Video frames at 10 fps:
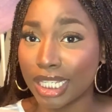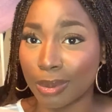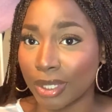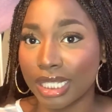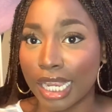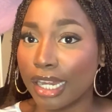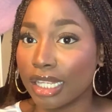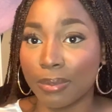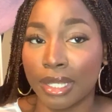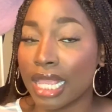spontaneous
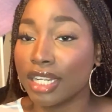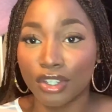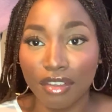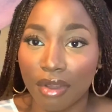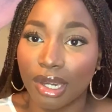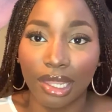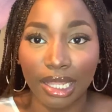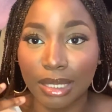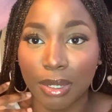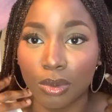because I literally found out that
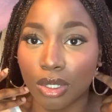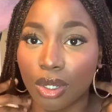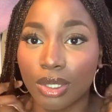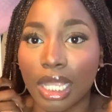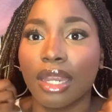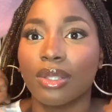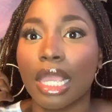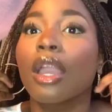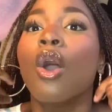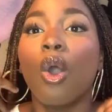this place was closing and I was
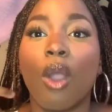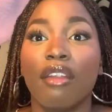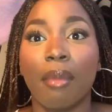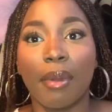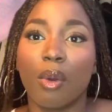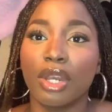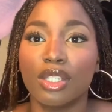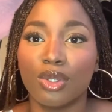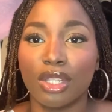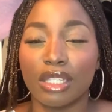like, oh, I remember I wanted
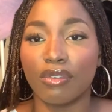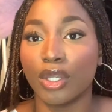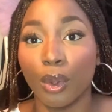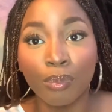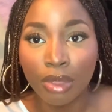to do this video,